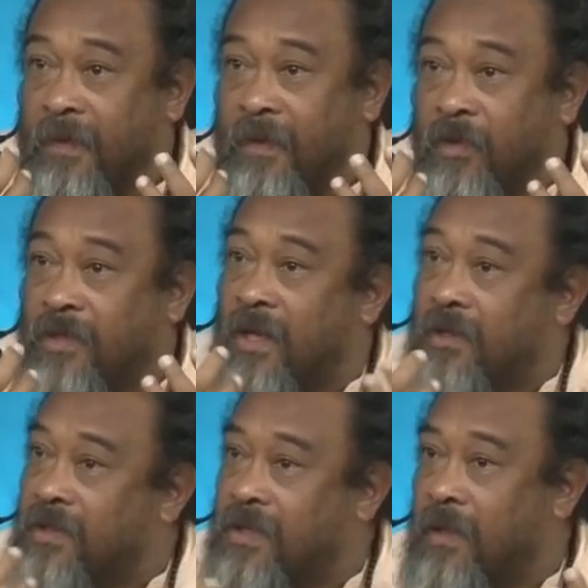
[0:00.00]
You
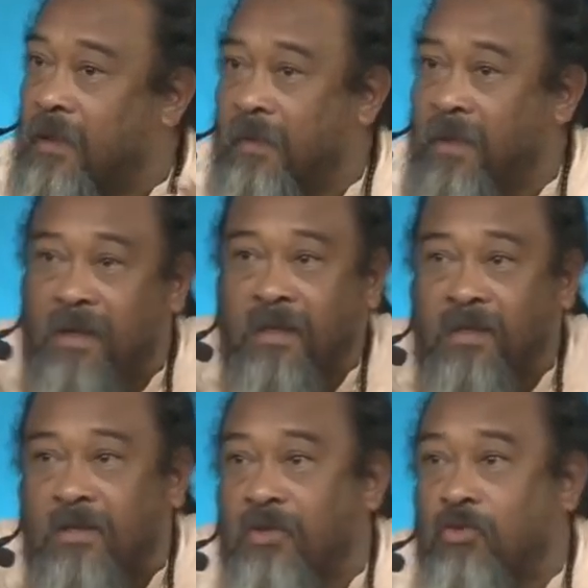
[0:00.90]
start to see, well, I mean, this
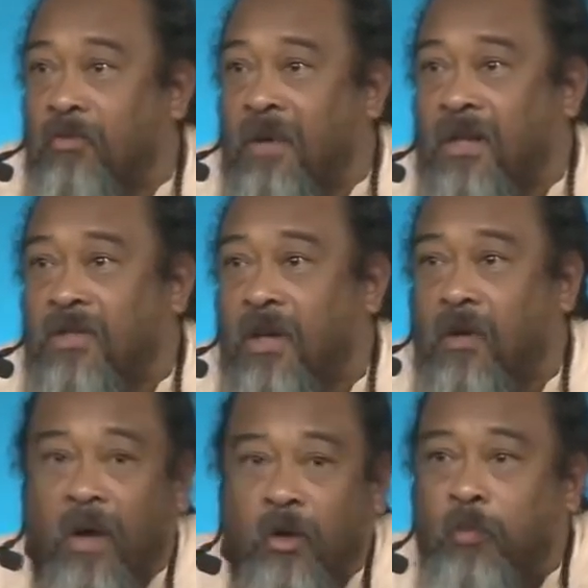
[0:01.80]
is just too much.
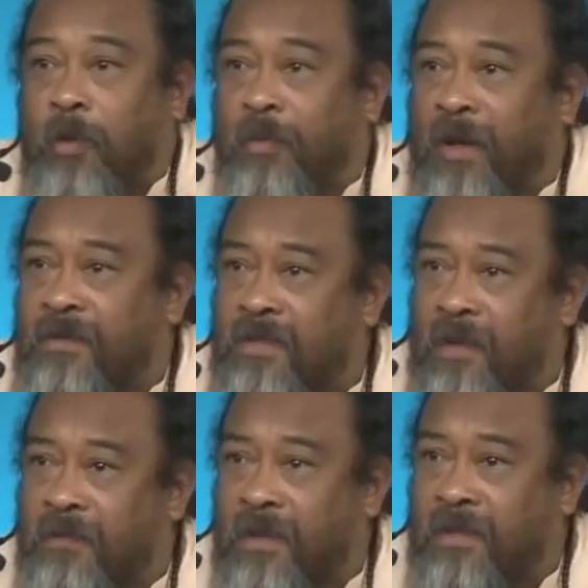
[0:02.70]
Why do people have to
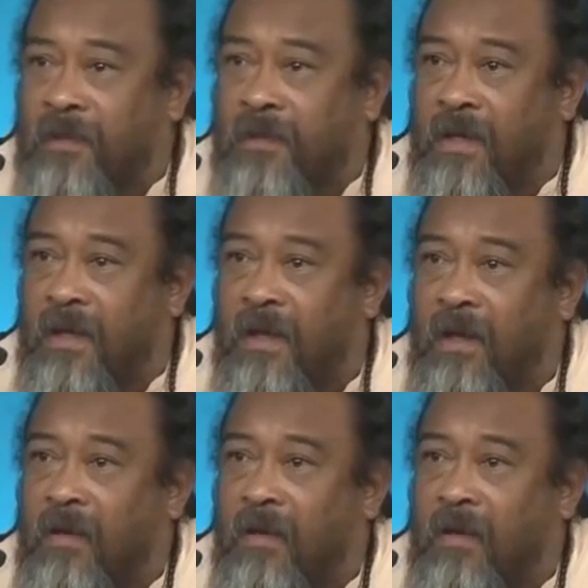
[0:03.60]
suffer this every day?